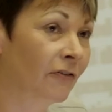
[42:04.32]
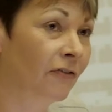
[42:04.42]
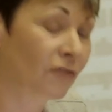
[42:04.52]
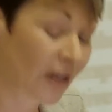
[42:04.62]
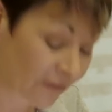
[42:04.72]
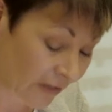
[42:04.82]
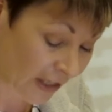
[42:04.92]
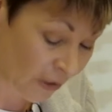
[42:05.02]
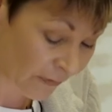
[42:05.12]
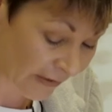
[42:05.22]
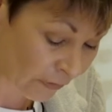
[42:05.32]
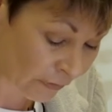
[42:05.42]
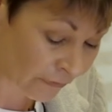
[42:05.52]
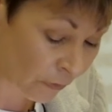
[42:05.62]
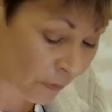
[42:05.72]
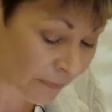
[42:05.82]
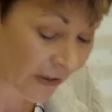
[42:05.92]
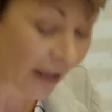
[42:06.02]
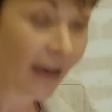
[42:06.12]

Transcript: to suggest the EU has ever reformed.